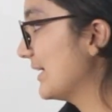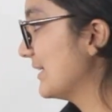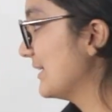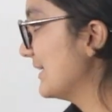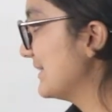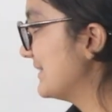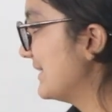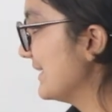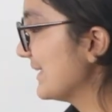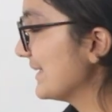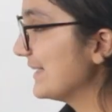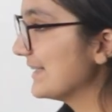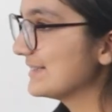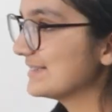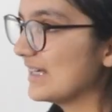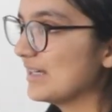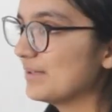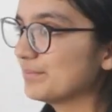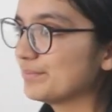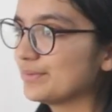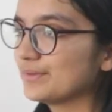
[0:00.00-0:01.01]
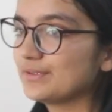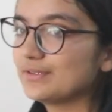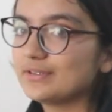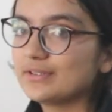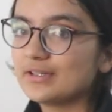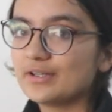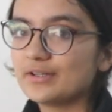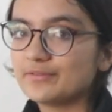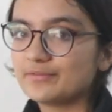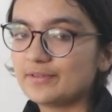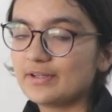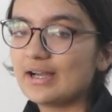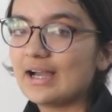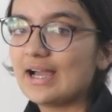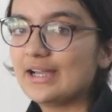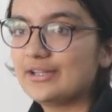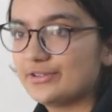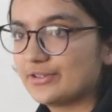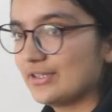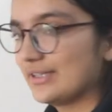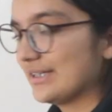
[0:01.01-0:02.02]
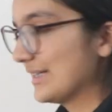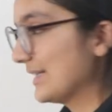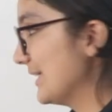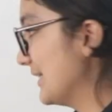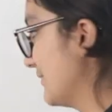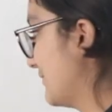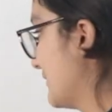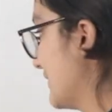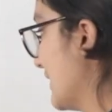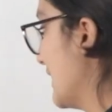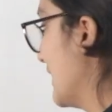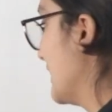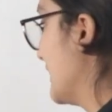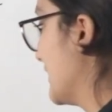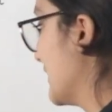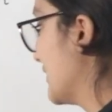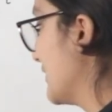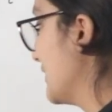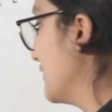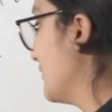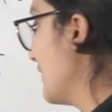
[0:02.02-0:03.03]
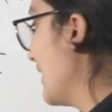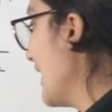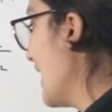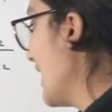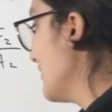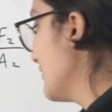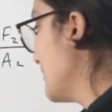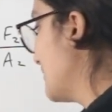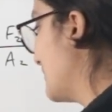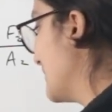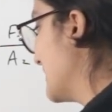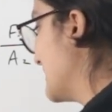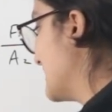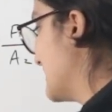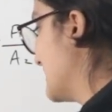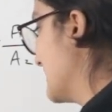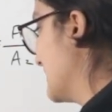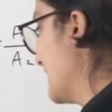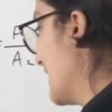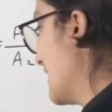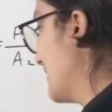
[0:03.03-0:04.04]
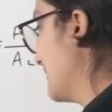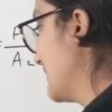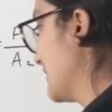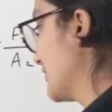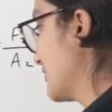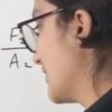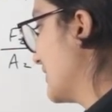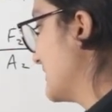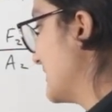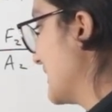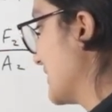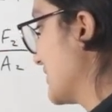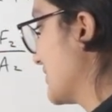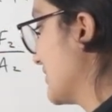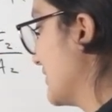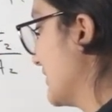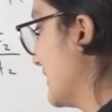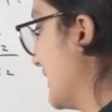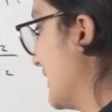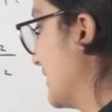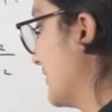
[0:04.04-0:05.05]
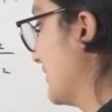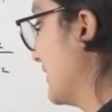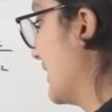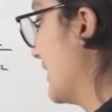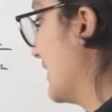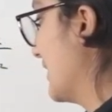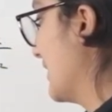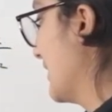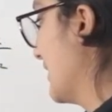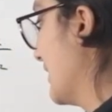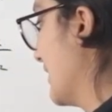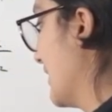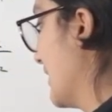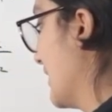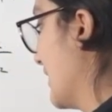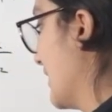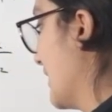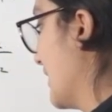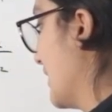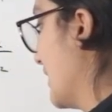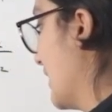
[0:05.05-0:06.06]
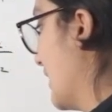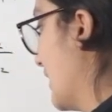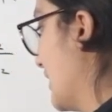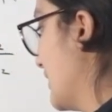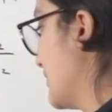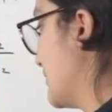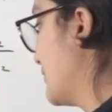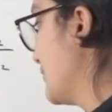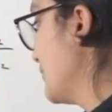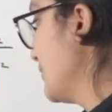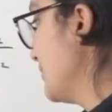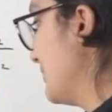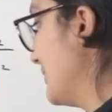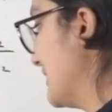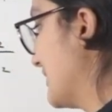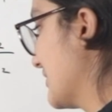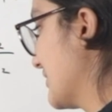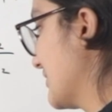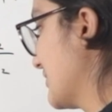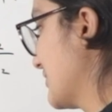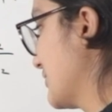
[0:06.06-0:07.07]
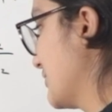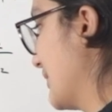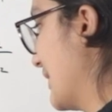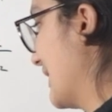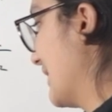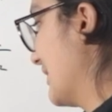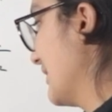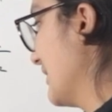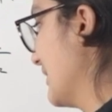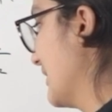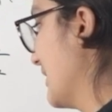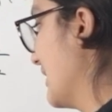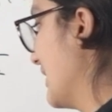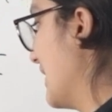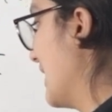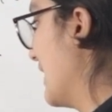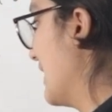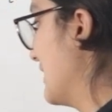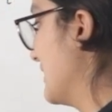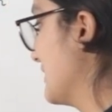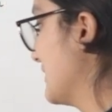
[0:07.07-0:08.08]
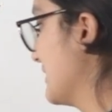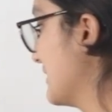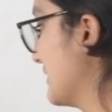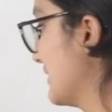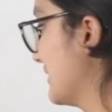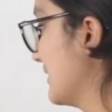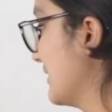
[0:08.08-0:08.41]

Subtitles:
let's take an example of a hydraulic lift. Here, if I have a piston having cross-sectional area 2 meters square and